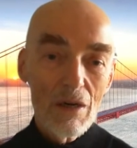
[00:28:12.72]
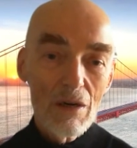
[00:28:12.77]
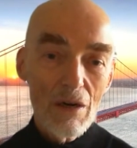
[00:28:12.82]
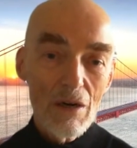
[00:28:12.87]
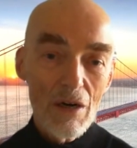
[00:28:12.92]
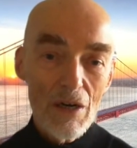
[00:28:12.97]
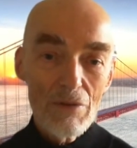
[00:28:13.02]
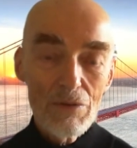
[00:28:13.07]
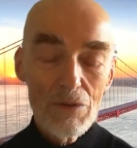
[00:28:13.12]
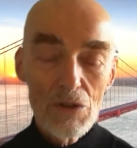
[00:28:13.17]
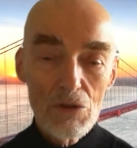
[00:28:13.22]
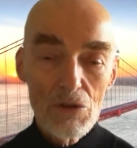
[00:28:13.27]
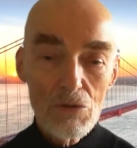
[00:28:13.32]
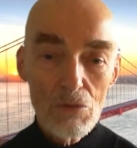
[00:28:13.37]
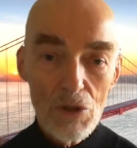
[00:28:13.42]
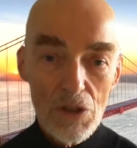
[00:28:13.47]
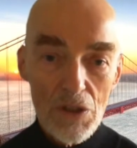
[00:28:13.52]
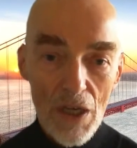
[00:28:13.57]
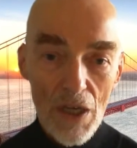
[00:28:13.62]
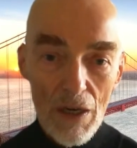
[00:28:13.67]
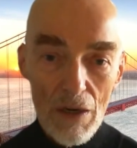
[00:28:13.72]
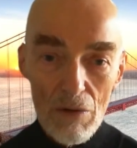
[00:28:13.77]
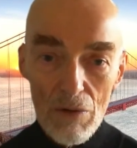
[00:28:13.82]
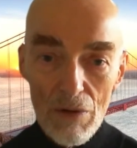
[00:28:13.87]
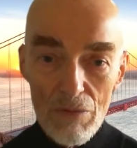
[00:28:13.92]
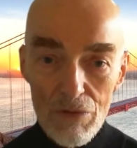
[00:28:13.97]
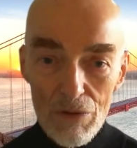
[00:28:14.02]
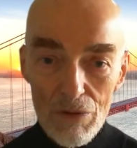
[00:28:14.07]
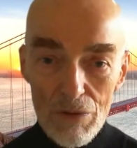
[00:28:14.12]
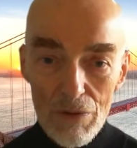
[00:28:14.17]
Ivins was,
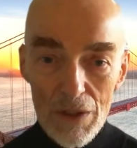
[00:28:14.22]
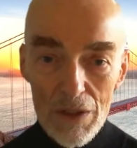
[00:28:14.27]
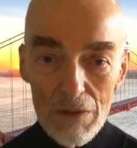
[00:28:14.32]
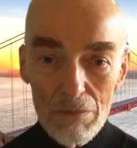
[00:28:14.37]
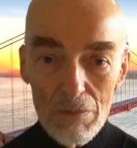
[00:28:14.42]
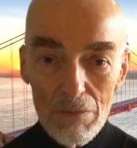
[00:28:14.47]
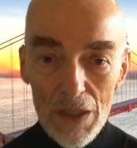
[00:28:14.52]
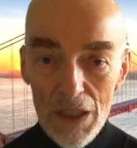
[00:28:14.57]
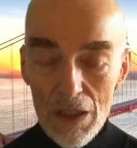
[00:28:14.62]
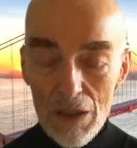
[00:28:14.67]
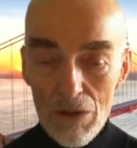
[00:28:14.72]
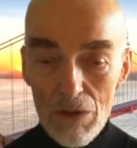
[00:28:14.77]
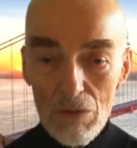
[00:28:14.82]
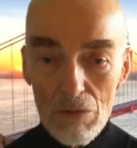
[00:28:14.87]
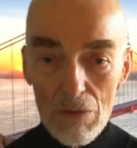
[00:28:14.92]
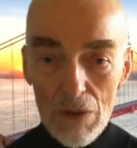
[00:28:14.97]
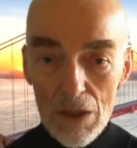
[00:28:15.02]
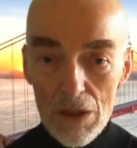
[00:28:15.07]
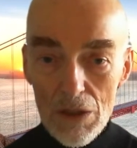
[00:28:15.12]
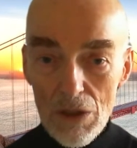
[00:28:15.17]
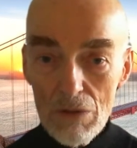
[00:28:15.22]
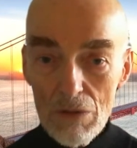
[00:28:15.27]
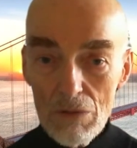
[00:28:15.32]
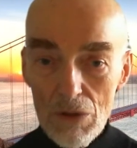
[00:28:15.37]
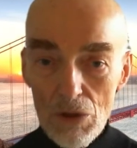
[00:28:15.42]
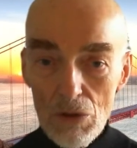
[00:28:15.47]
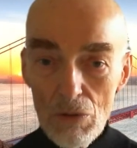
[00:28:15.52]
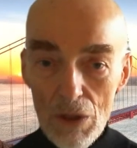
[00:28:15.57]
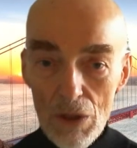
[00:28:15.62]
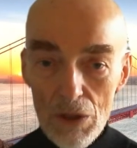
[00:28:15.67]
however, in many other ways, it
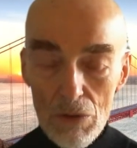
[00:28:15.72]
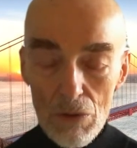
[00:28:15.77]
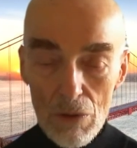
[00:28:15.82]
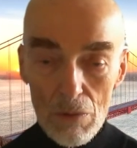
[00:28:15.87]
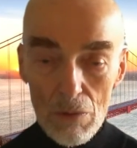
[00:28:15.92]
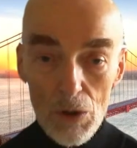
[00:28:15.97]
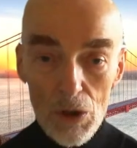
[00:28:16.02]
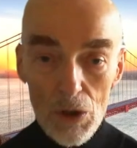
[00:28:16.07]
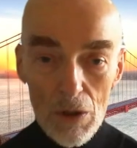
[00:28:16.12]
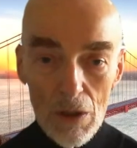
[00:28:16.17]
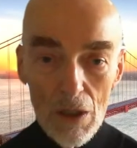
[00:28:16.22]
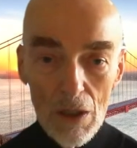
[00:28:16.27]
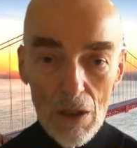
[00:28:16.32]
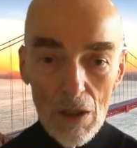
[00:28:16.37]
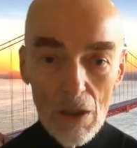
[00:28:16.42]
was quite normal.